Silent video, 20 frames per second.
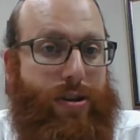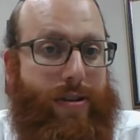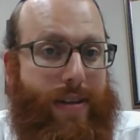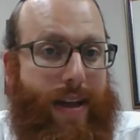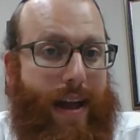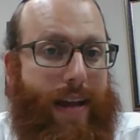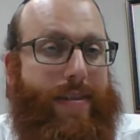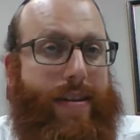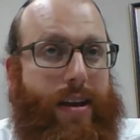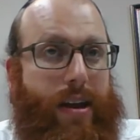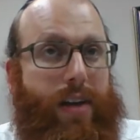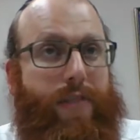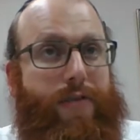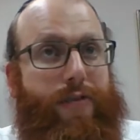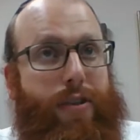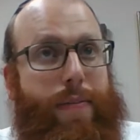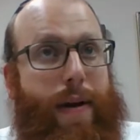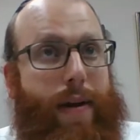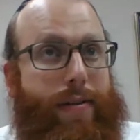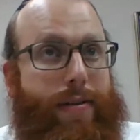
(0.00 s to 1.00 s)
not
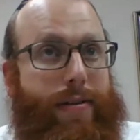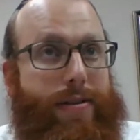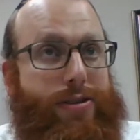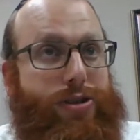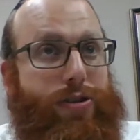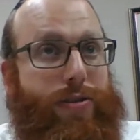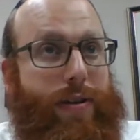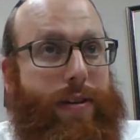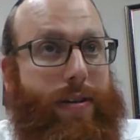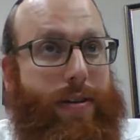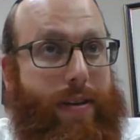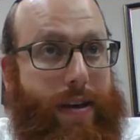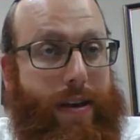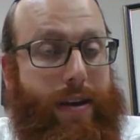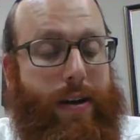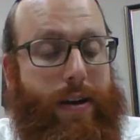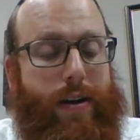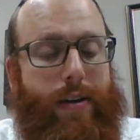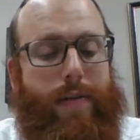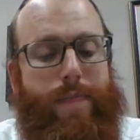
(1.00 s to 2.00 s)
careful about this during the
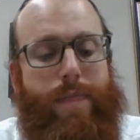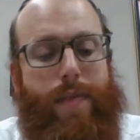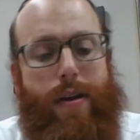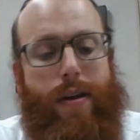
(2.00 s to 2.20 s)
year,